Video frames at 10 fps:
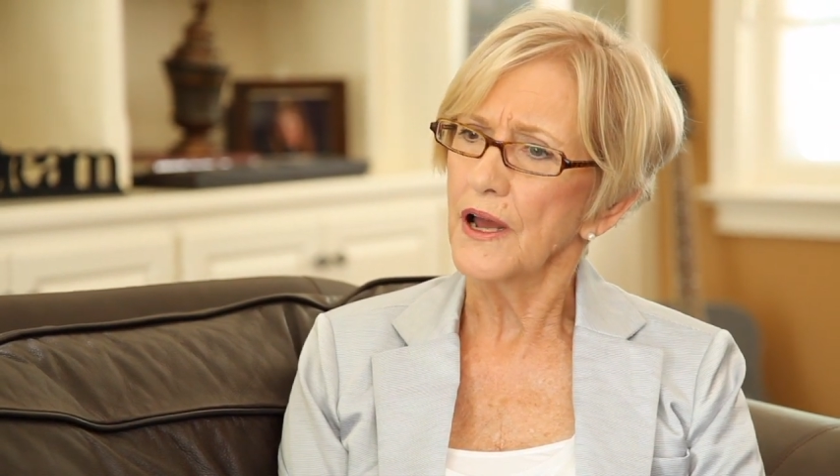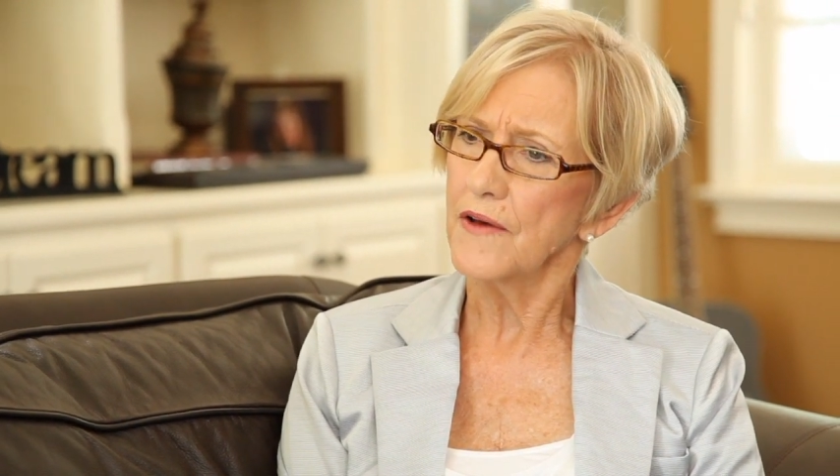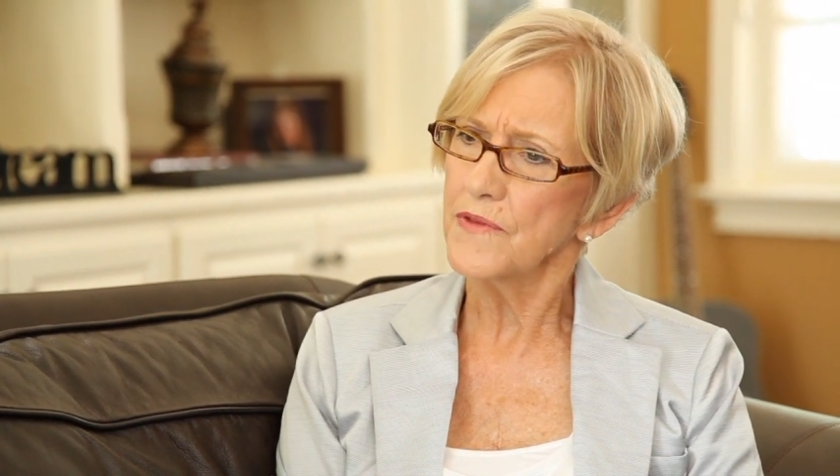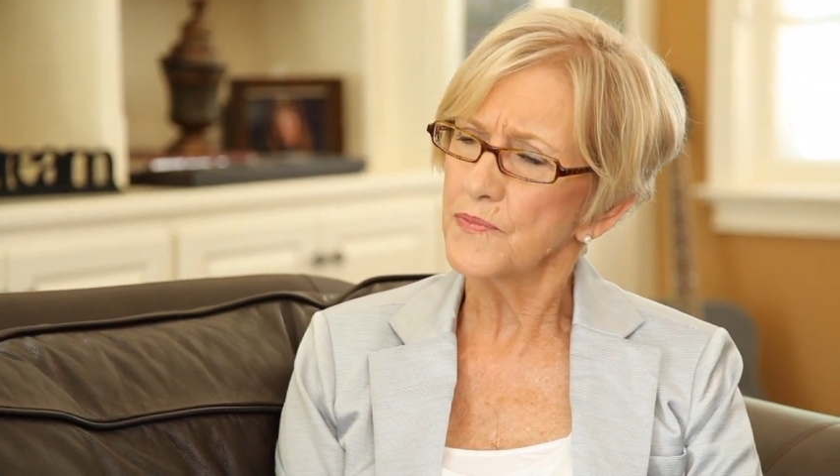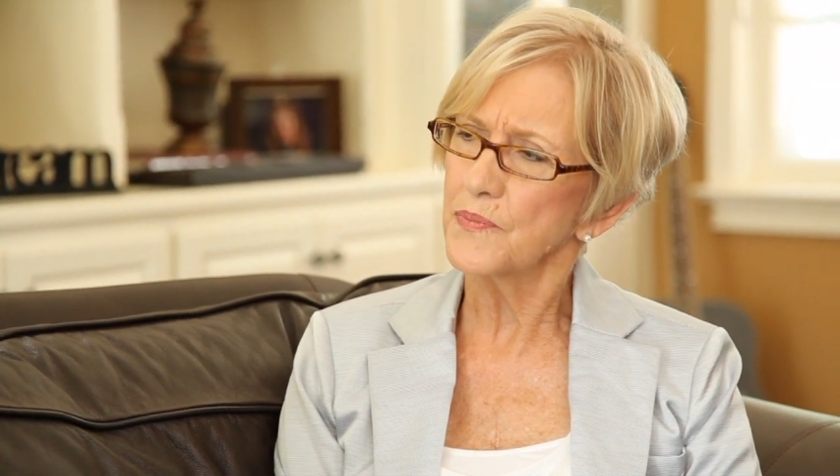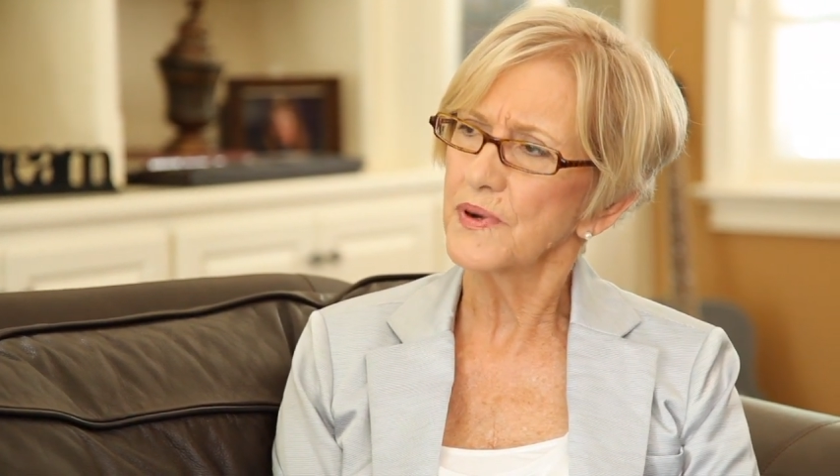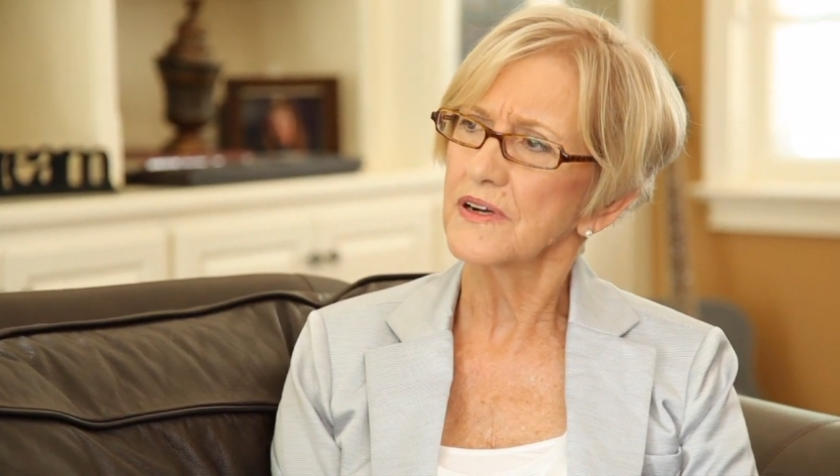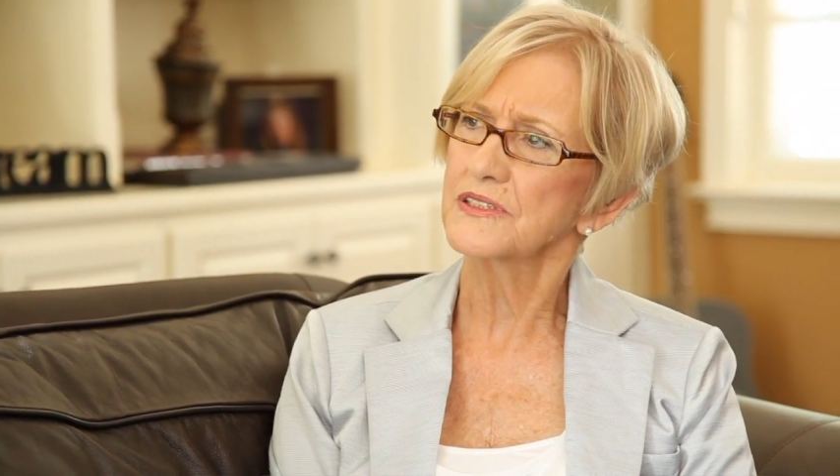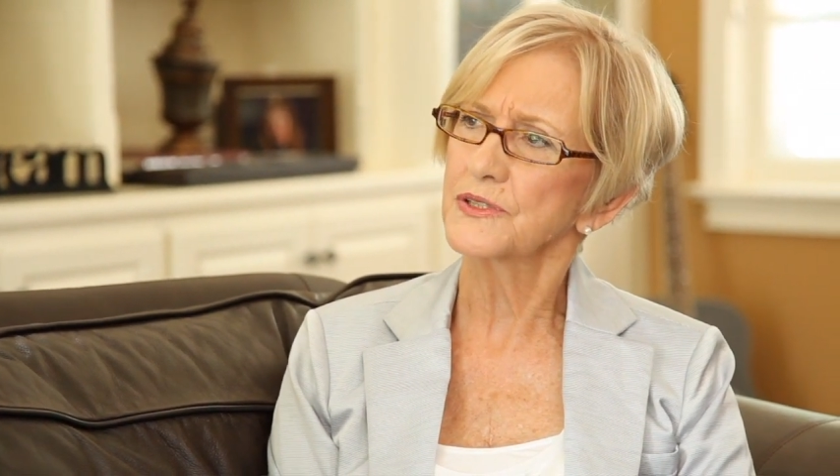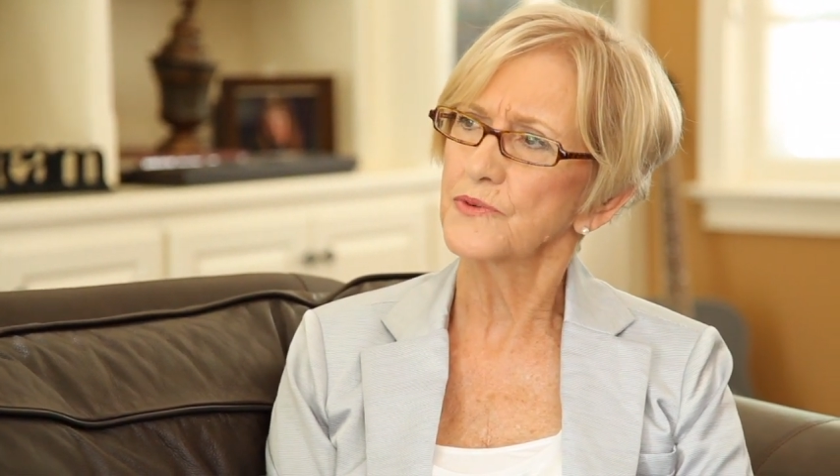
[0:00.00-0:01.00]
have them
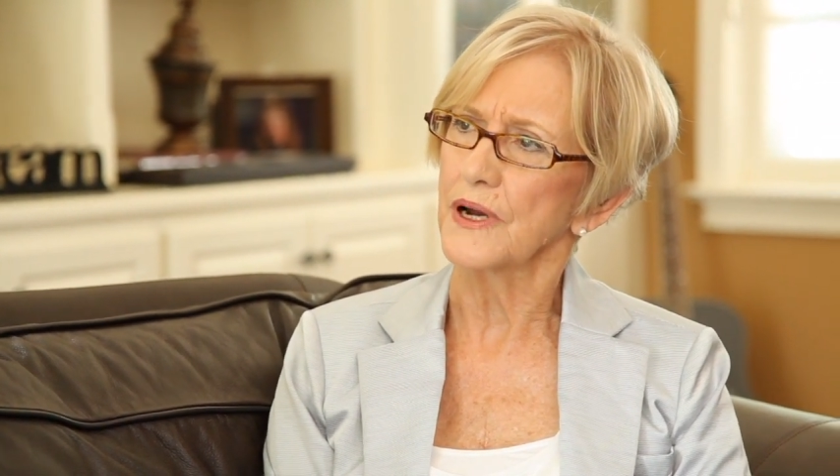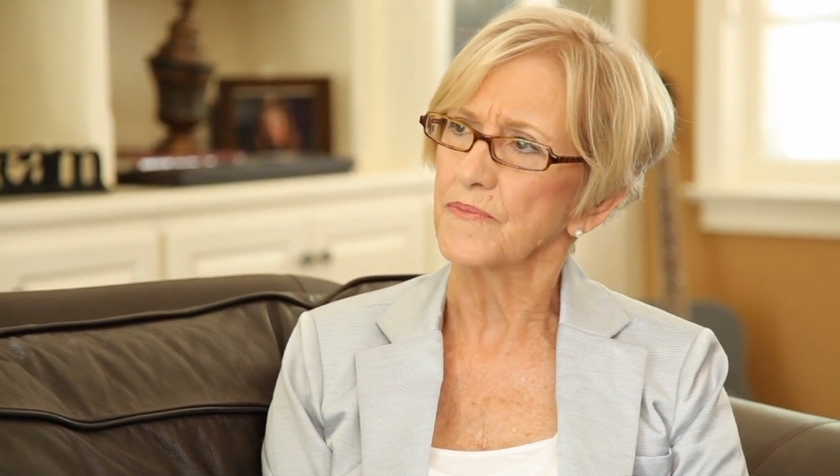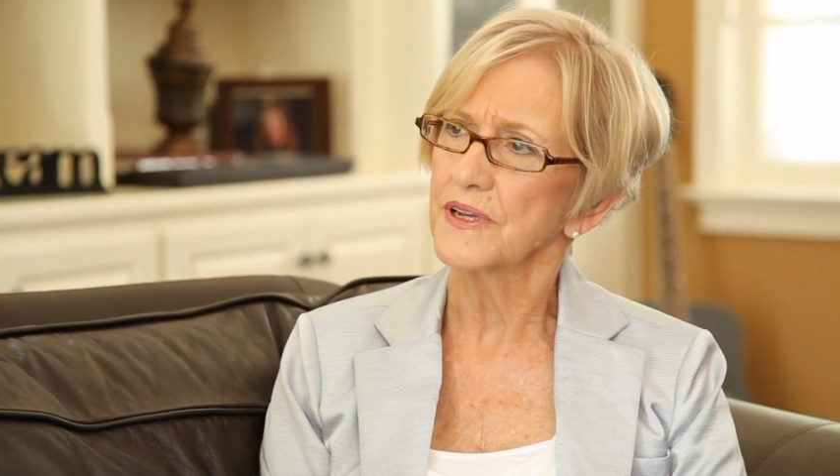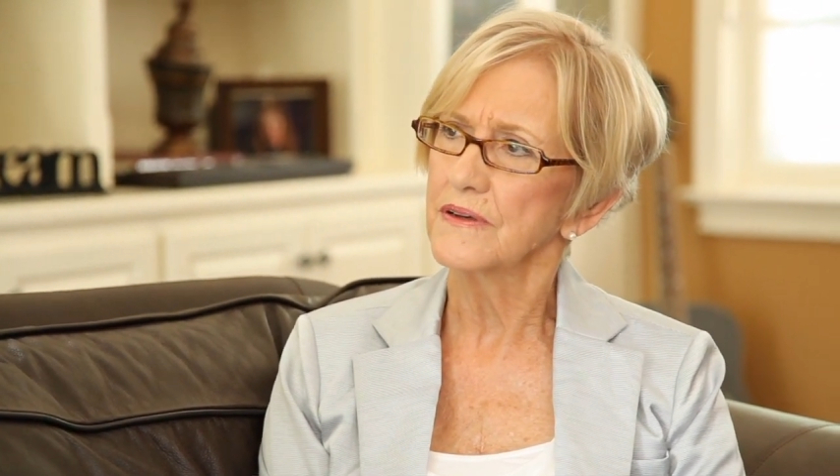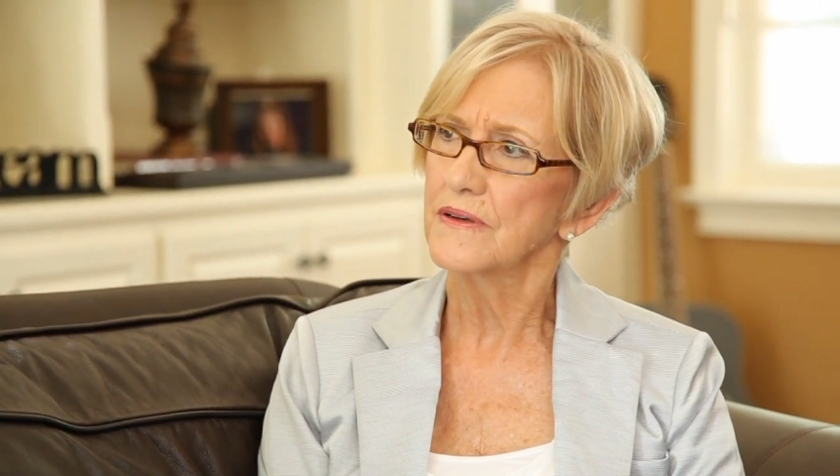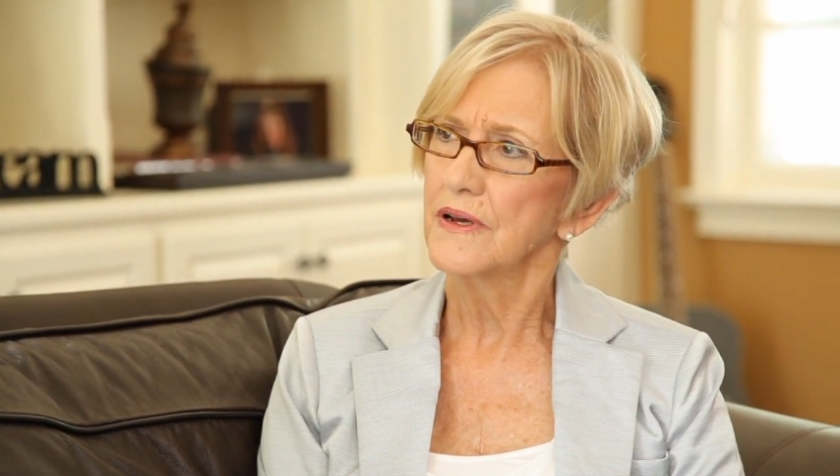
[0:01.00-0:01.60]
prepare a script.